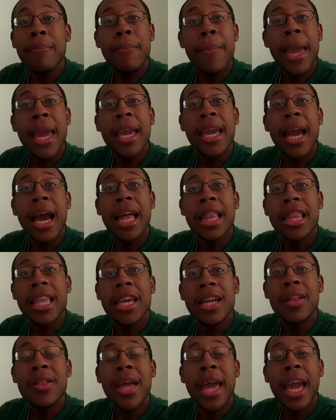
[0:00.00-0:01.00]
make a
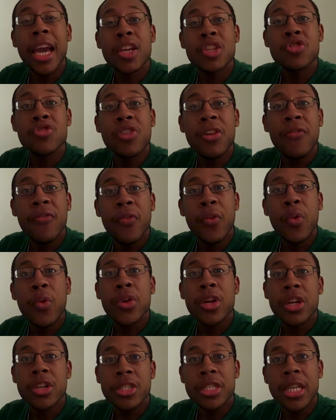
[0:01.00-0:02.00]
little extra
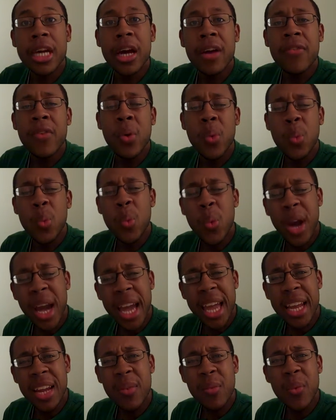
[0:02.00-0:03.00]
for yourself.
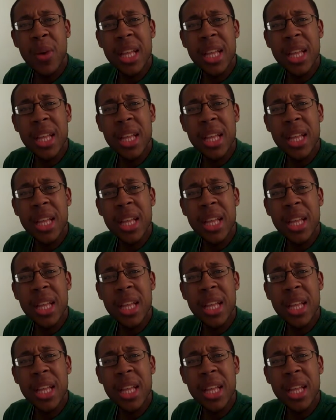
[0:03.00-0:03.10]
What?